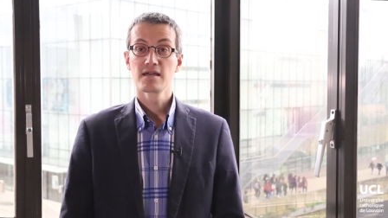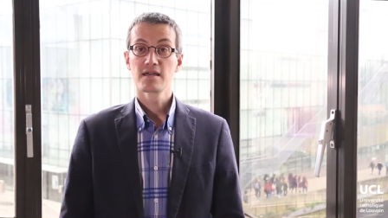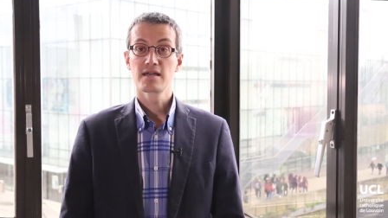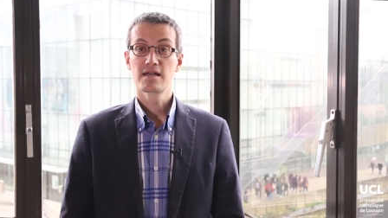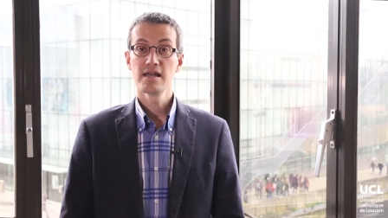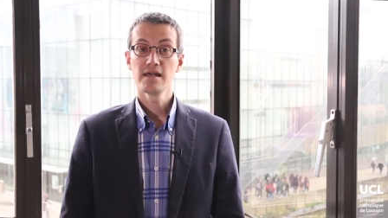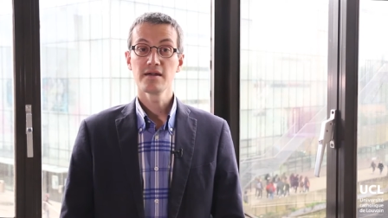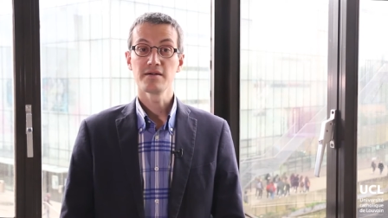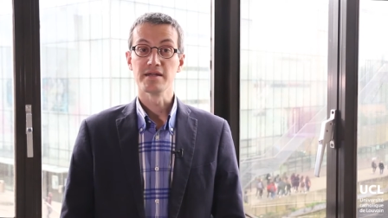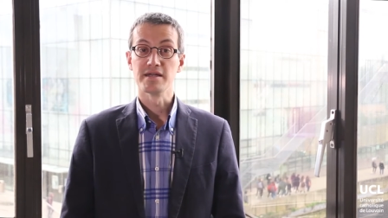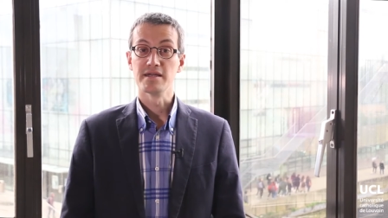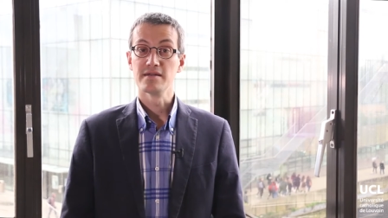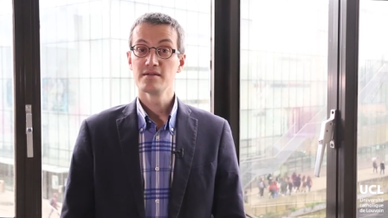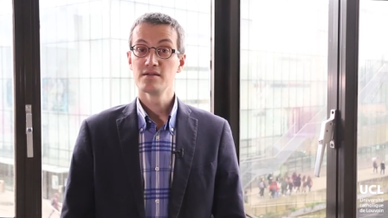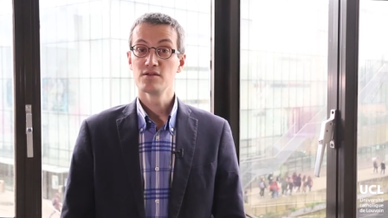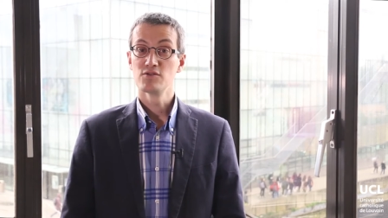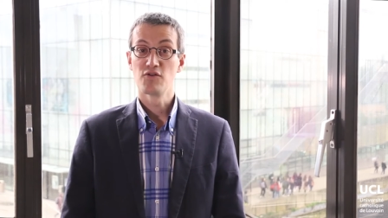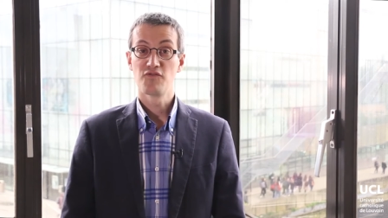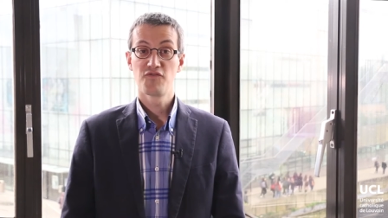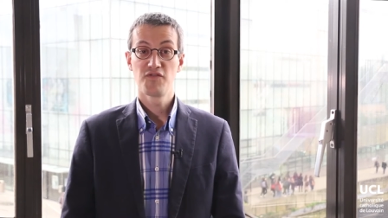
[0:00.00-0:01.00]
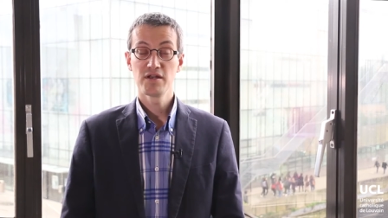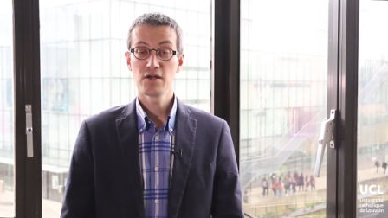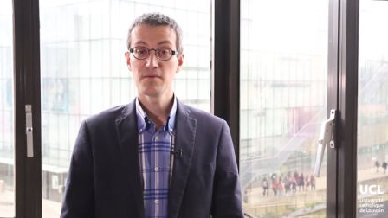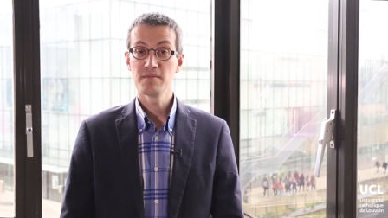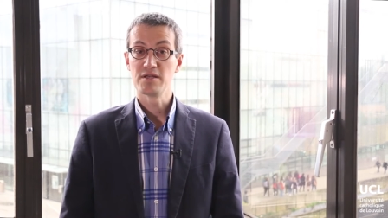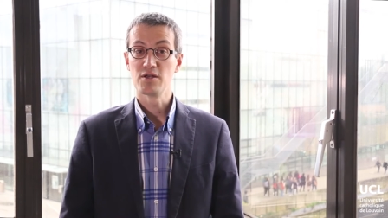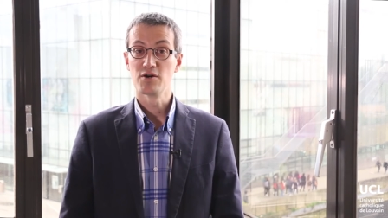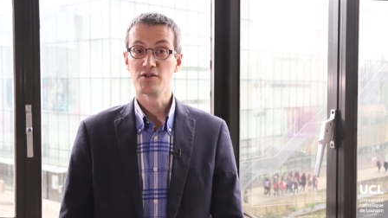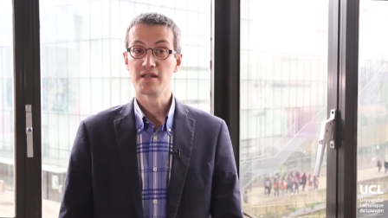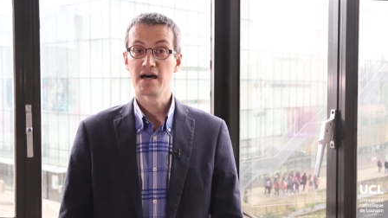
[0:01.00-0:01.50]
Clearly, the
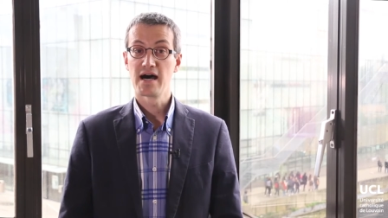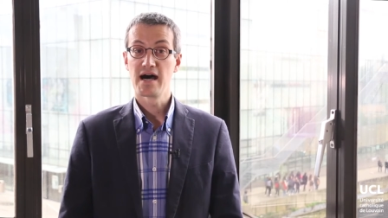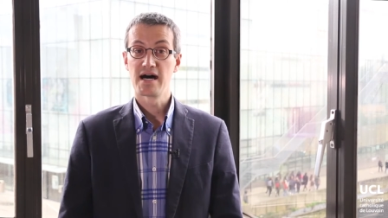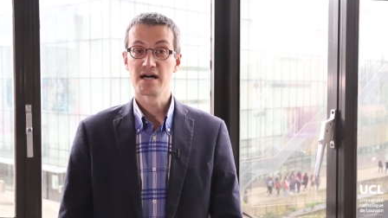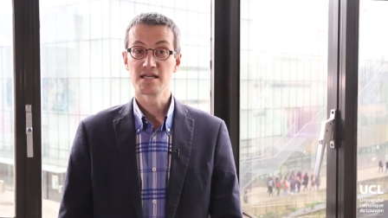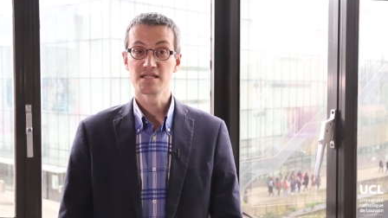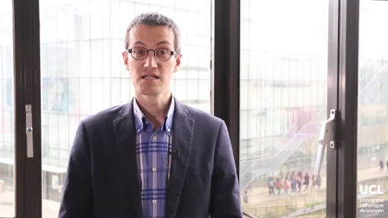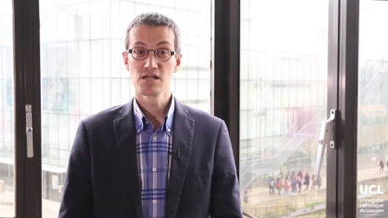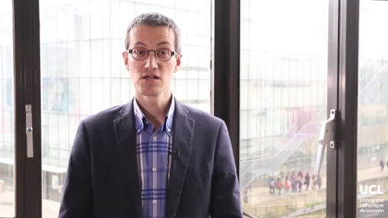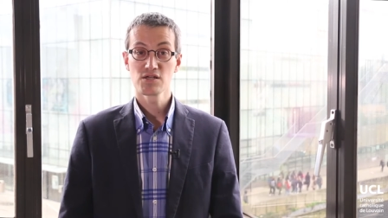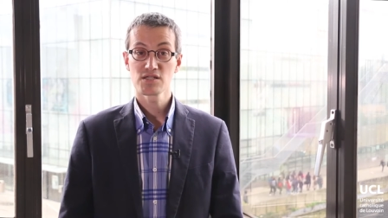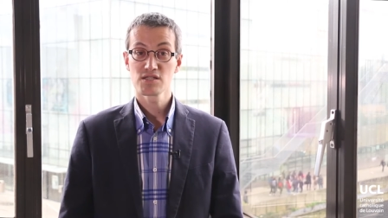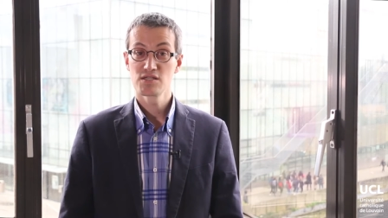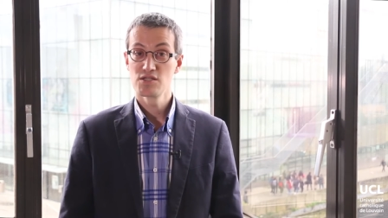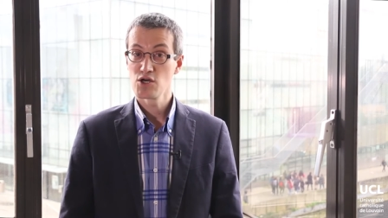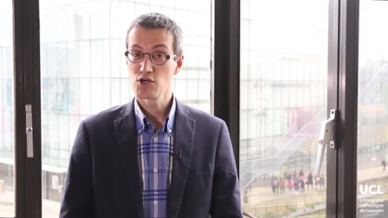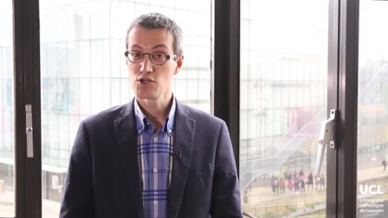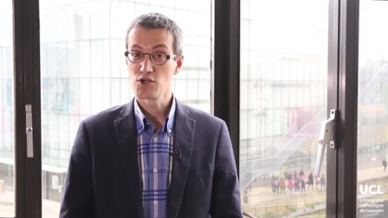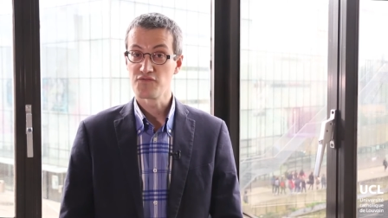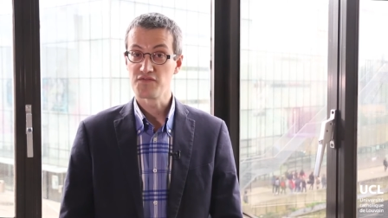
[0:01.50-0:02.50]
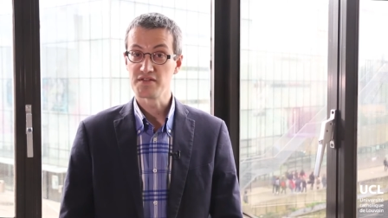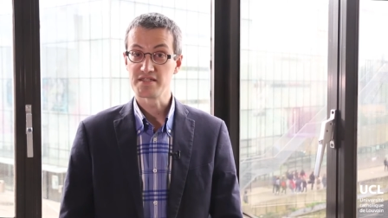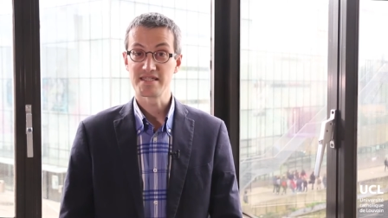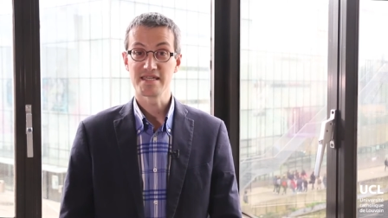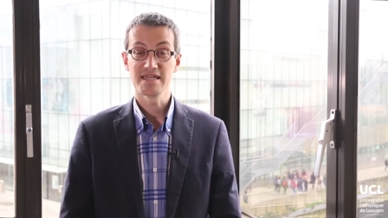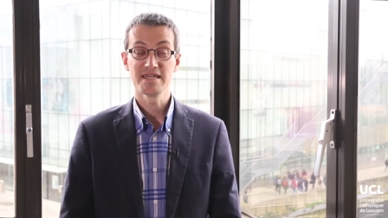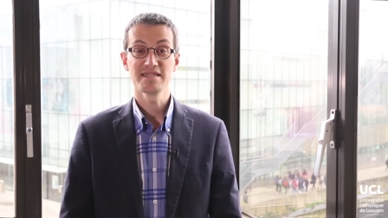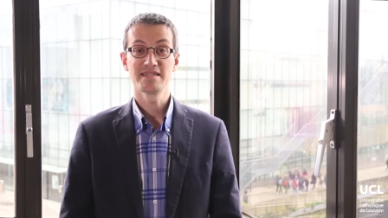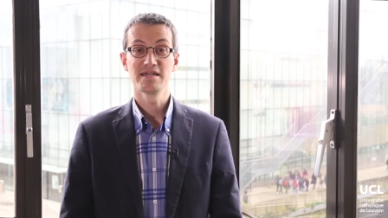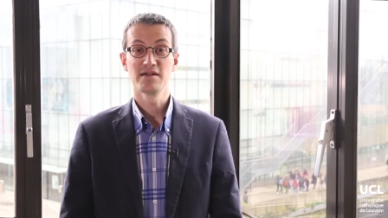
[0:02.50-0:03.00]
phenomenon has lost none of
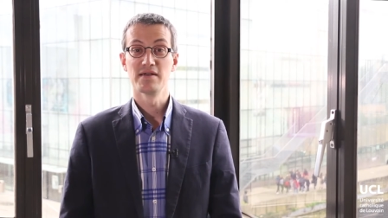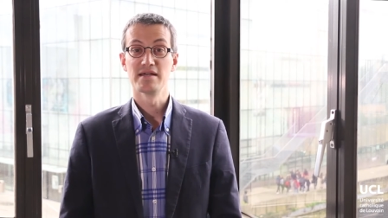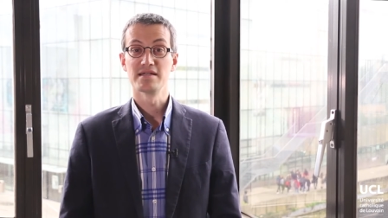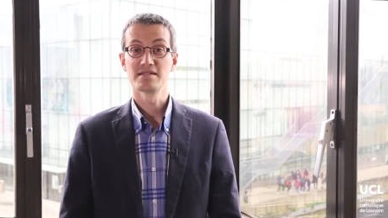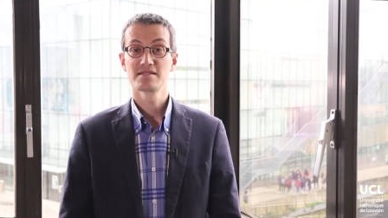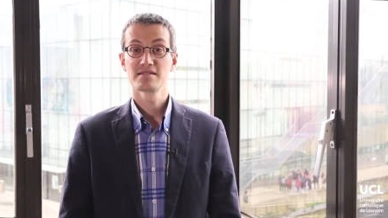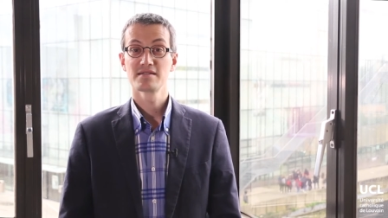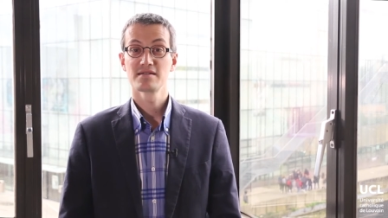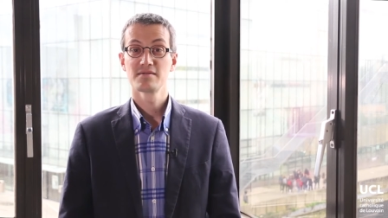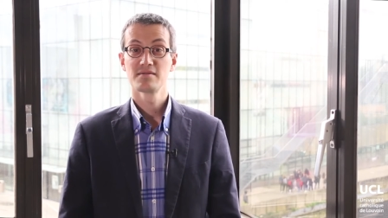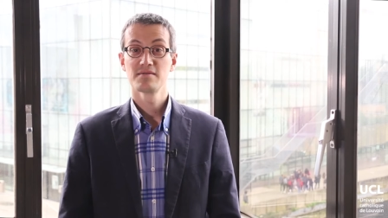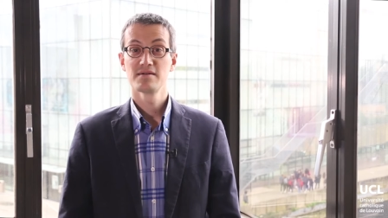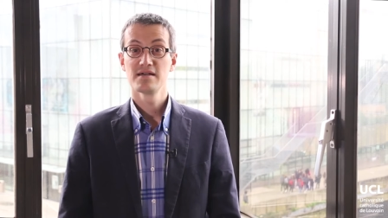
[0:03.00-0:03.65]
its interest,